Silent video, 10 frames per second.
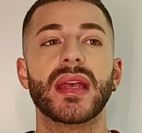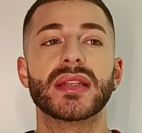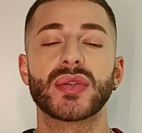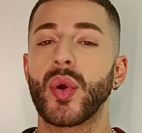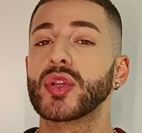
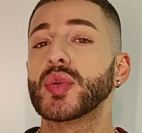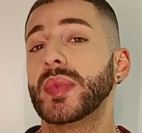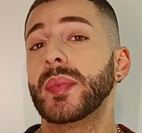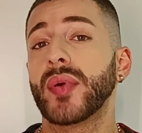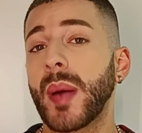it's going to
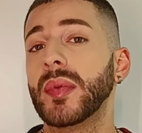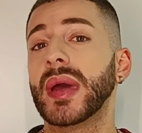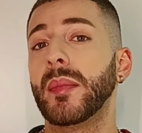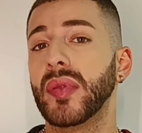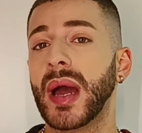be
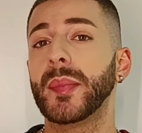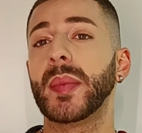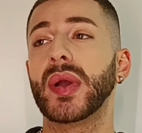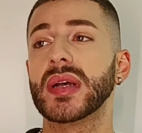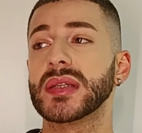probably a blind buy,
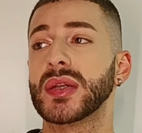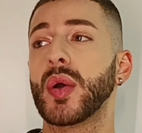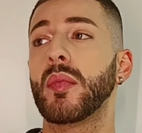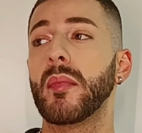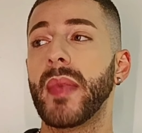because I
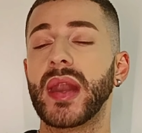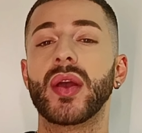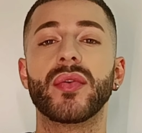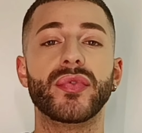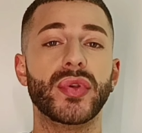know
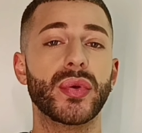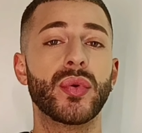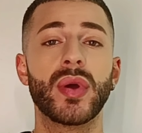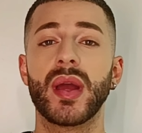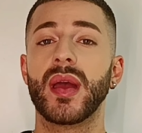many of
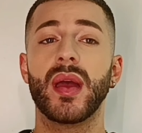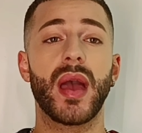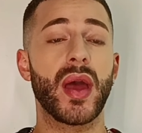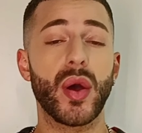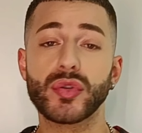you
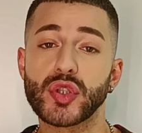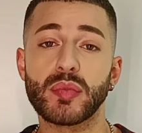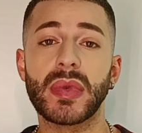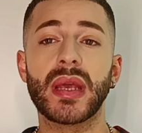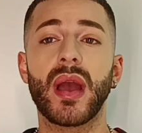and also
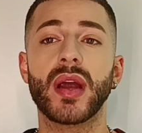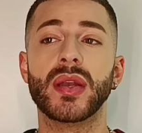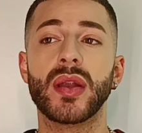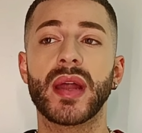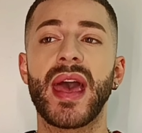me are
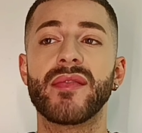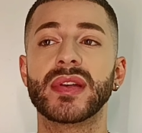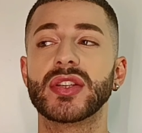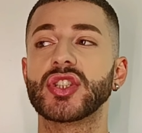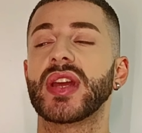not
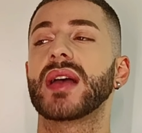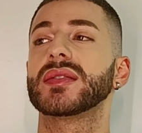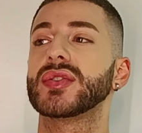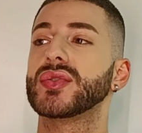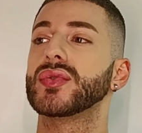having the
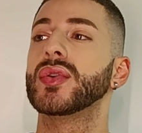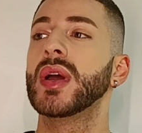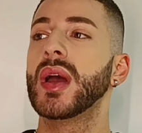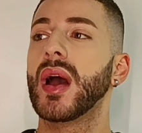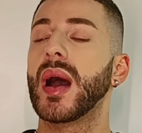chance to
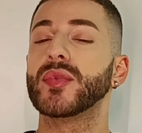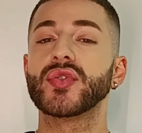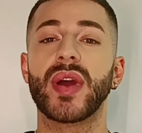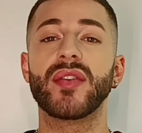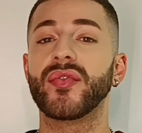
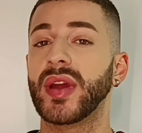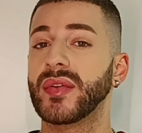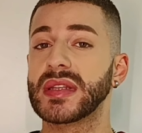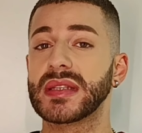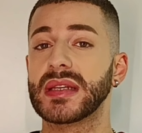try
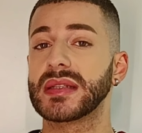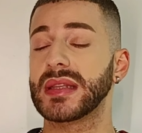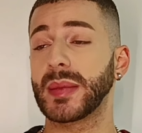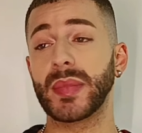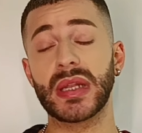fragrances
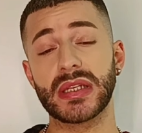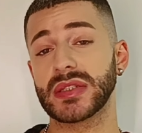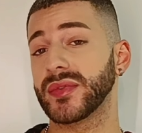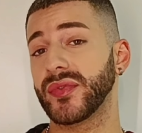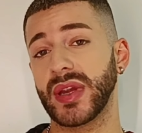like Middle
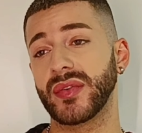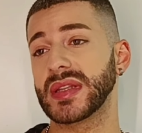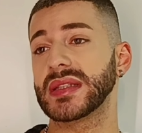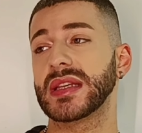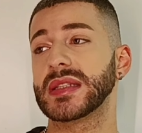Eastern
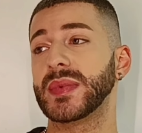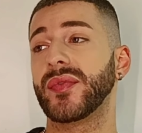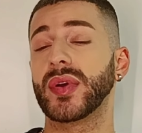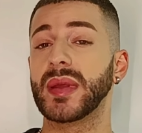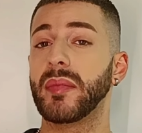fragrances
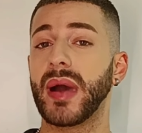before they